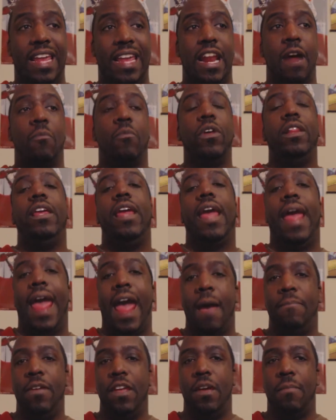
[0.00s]
and I'm really
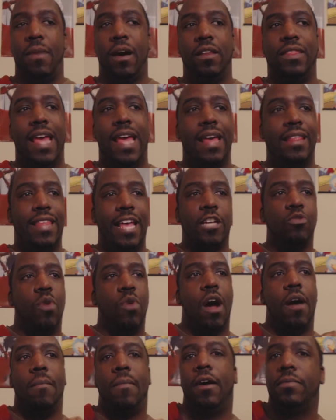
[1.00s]
happy about that. That's
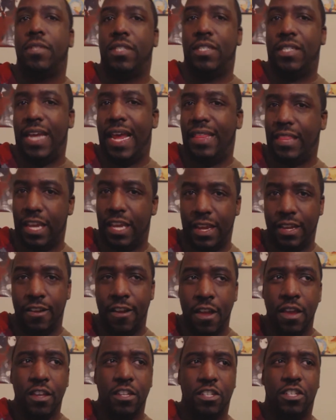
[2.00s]
why I'm upset that
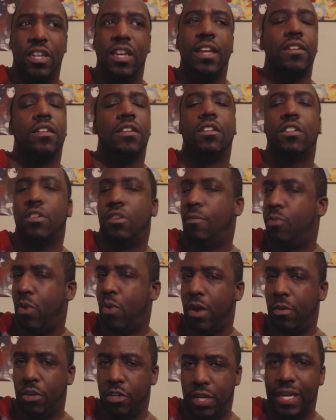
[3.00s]
she isn't to the
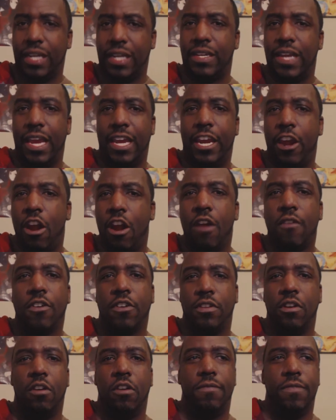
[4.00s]
point where she can take care of
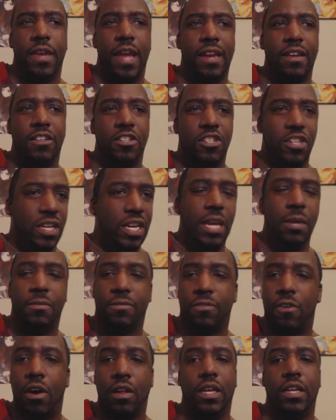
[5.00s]
herself yet, and she
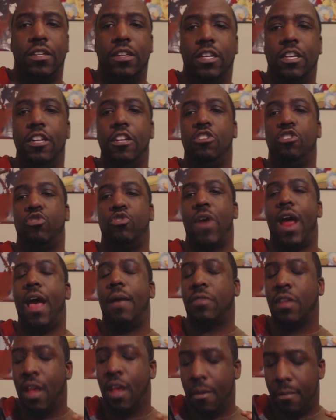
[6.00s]
keeps falling into these
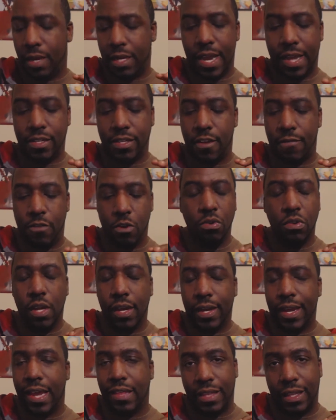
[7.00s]
traps. Because if you
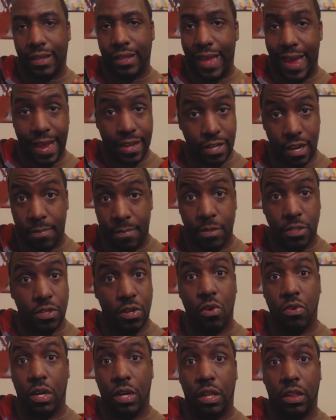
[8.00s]
look at the last
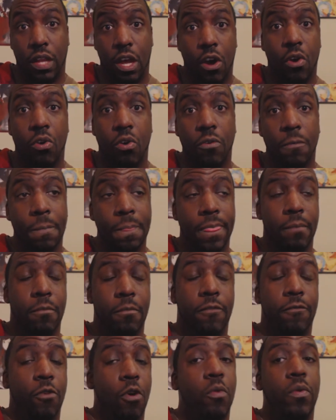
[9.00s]
episode alone,
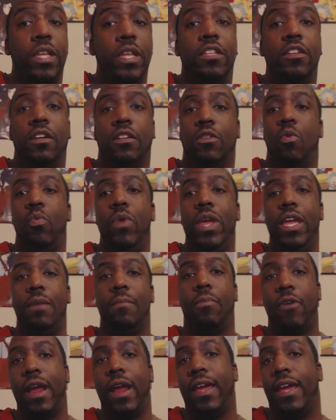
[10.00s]
before we took the
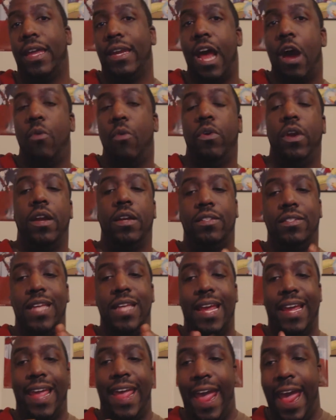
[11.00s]
week break and now we're in the
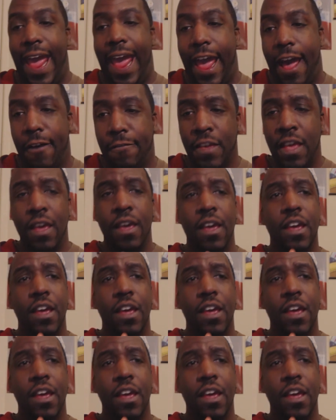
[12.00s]
second half,